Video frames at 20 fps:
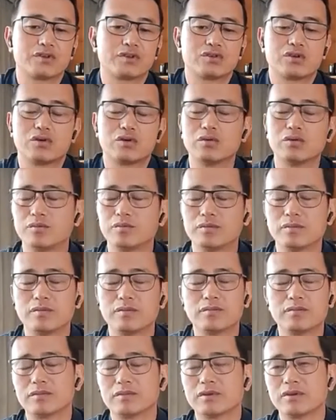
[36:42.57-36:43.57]
So
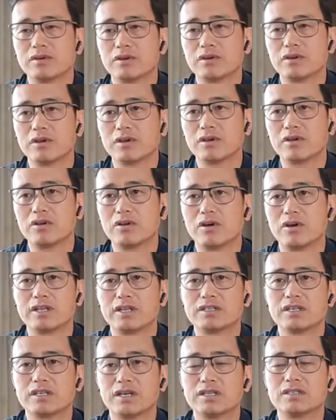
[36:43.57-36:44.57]

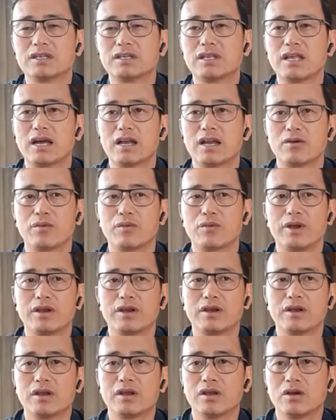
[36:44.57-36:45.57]
it's like
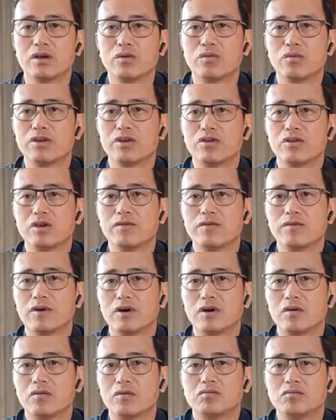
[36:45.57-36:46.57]
that when you have
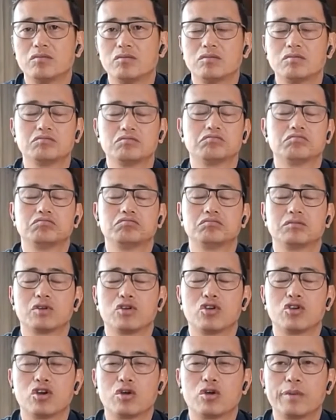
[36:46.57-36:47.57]
a
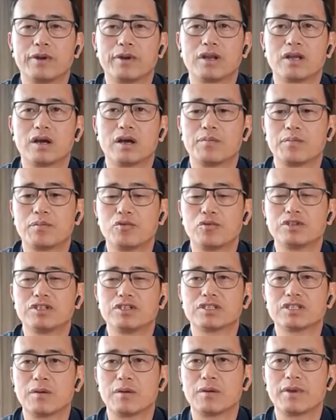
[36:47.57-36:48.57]
European Cup which
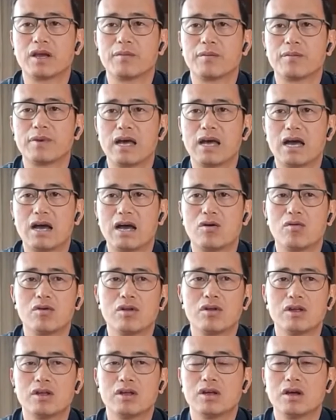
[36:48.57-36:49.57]
is coming up now,
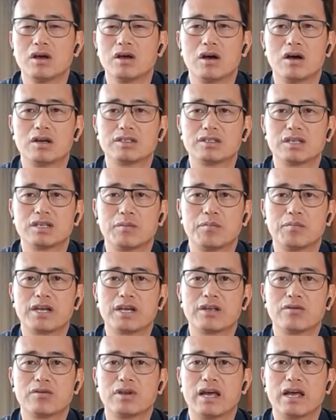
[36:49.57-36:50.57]

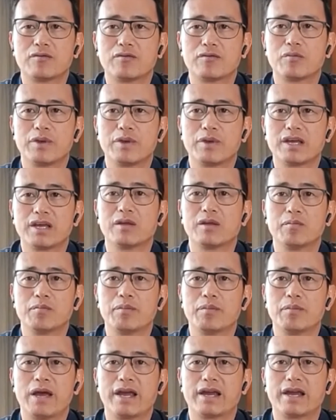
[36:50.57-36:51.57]
somebody will have to make an
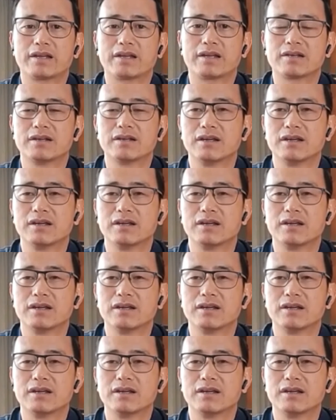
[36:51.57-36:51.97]
impact